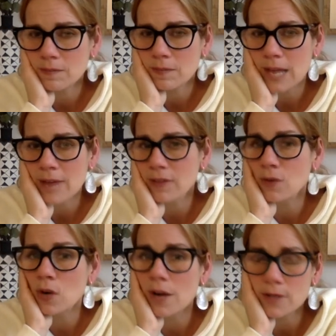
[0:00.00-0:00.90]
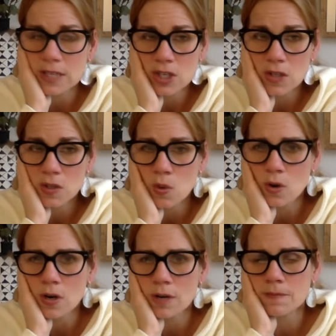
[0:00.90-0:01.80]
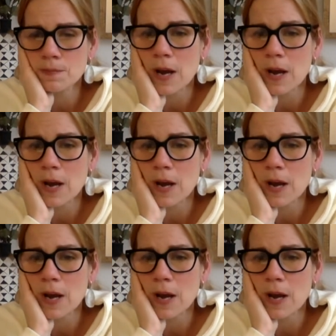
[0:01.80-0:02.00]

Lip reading: having phone conversations or